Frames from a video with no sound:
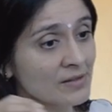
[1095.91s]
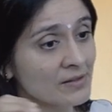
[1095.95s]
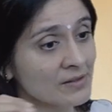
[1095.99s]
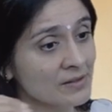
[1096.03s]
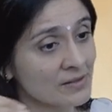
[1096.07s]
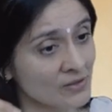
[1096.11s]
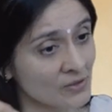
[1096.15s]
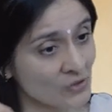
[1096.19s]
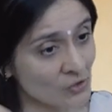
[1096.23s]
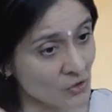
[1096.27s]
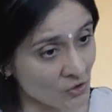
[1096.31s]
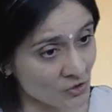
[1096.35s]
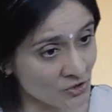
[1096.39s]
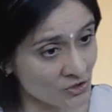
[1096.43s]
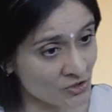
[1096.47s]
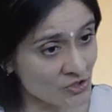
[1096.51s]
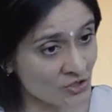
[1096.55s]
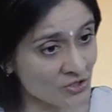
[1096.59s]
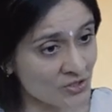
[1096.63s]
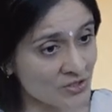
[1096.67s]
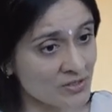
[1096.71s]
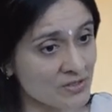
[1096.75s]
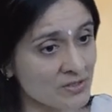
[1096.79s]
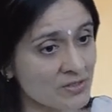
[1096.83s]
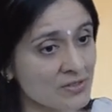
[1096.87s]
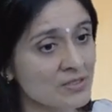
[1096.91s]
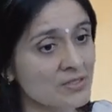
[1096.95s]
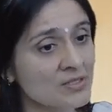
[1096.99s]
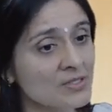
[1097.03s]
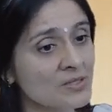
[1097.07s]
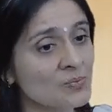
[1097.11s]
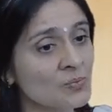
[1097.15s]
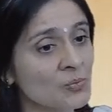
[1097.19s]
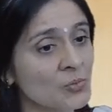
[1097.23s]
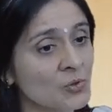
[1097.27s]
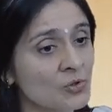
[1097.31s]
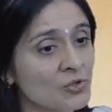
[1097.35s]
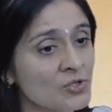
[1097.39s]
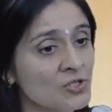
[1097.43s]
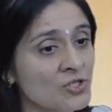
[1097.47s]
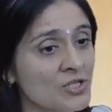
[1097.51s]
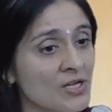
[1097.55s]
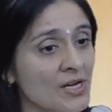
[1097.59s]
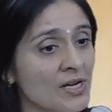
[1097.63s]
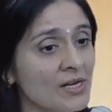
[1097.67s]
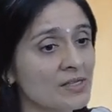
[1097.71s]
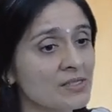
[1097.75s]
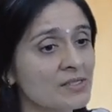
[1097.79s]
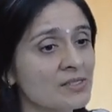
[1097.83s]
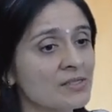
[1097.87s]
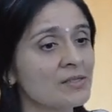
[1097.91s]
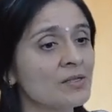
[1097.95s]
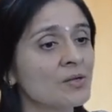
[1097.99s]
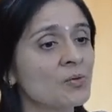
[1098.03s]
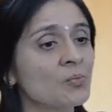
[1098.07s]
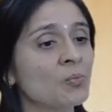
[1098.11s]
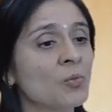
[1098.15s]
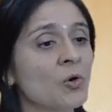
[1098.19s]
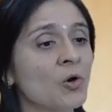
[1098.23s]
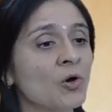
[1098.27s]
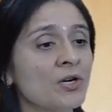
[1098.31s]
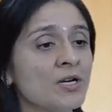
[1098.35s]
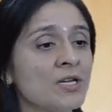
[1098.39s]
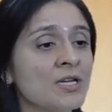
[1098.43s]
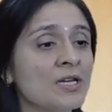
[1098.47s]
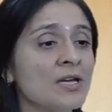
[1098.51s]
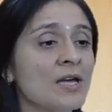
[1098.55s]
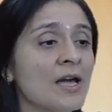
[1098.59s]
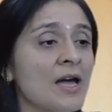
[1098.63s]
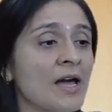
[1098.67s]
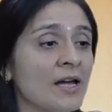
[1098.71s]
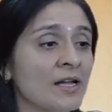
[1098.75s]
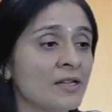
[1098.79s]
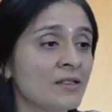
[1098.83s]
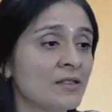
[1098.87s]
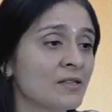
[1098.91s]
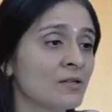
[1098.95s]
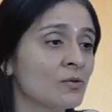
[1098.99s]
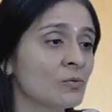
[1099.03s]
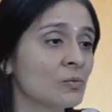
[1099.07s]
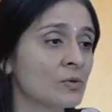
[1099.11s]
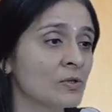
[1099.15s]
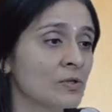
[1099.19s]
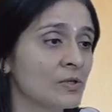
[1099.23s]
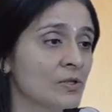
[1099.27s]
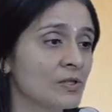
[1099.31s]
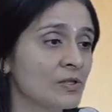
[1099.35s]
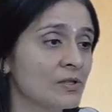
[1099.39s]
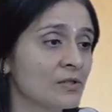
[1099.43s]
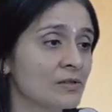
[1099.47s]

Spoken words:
the consciousness, project the body and the world?